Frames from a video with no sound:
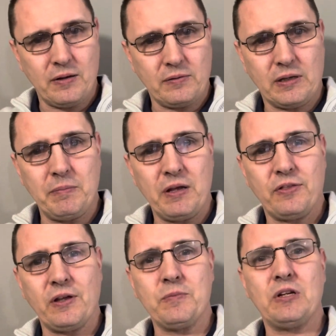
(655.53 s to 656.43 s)
give me a
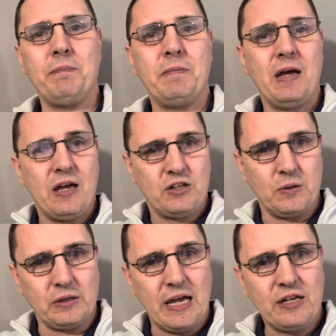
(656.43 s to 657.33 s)
thumbs up, so
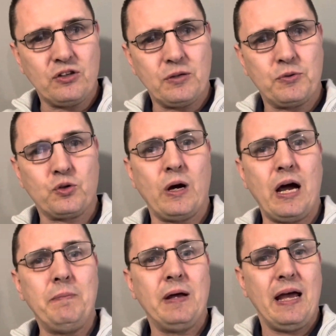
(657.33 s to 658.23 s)
like and
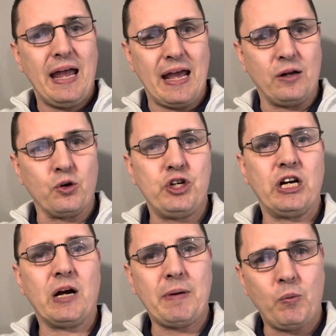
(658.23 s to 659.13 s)
subscribe, and go
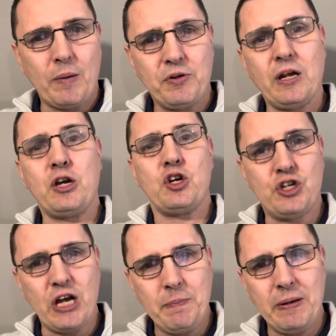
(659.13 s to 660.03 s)
check out my website,
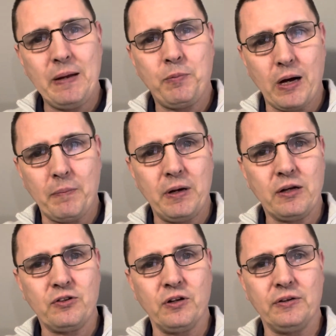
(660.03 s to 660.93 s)

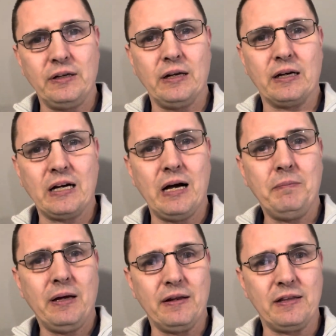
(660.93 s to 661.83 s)
jppropertyconsulting.com.
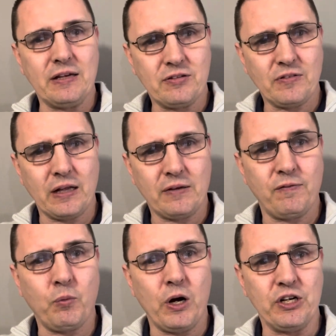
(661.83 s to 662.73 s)
And thanks for
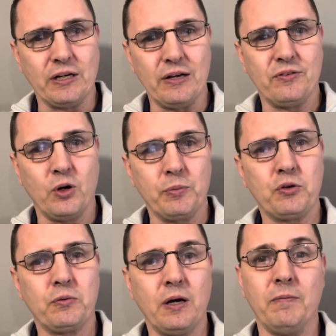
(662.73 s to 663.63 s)
watching, guys. I hope this
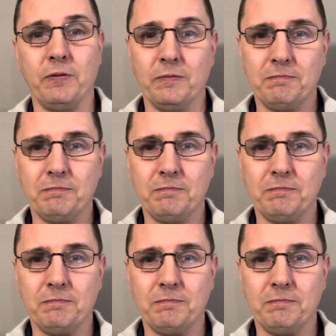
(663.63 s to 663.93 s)
was helpful.